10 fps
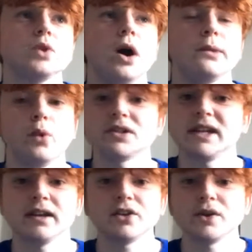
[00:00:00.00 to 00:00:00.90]
And
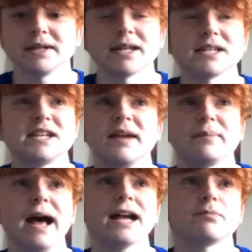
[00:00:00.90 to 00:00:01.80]
what's he going to do? Is he going to
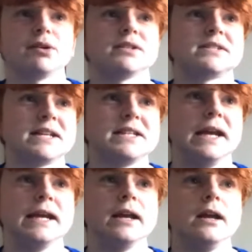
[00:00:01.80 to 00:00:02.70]
sit back? Because
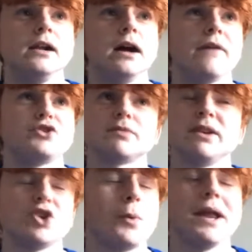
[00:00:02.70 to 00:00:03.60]
City have just
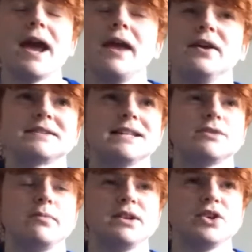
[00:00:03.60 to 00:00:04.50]
been dominating us since
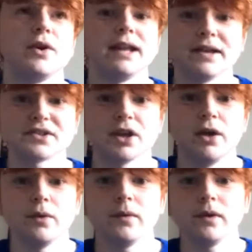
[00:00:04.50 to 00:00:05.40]
we've been doing that. So,
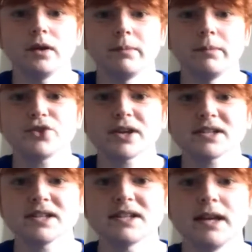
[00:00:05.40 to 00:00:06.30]
be interesting
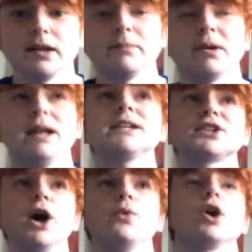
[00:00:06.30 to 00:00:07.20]
to see. But let's
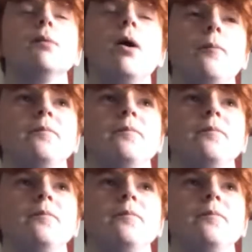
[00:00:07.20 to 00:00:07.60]
go. Come on.